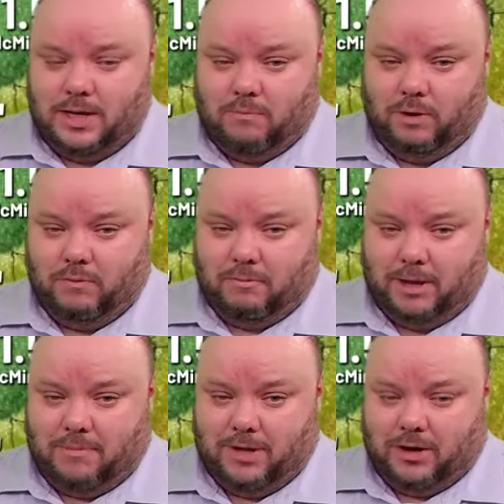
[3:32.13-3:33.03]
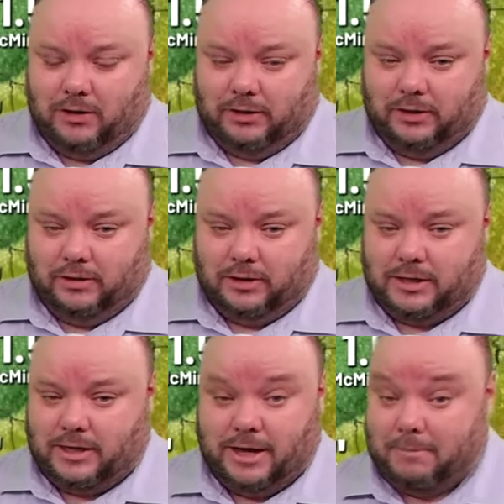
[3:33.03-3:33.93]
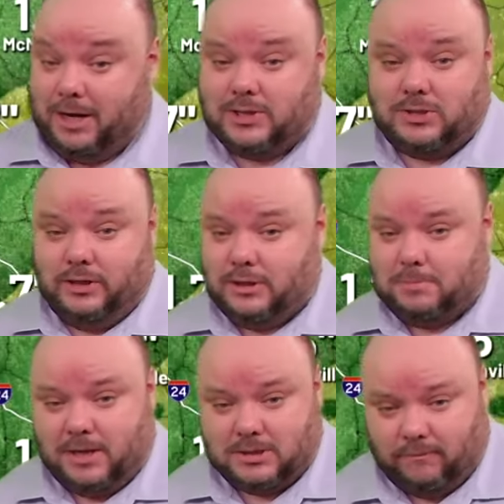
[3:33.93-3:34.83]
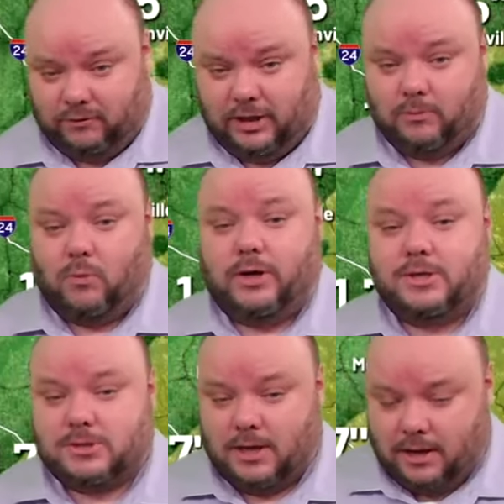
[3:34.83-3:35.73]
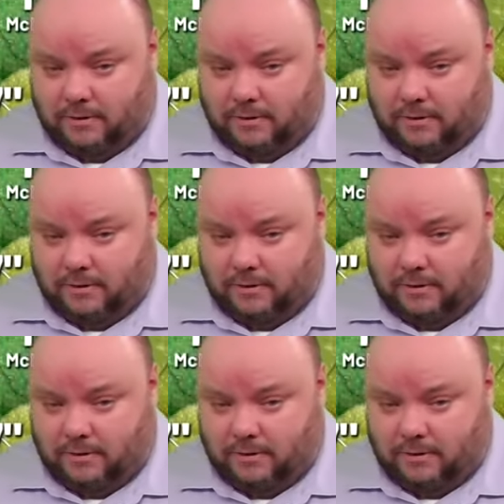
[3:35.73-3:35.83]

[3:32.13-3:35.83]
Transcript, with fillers: we were maybe earlier looking at, but I still expect some flood warnings,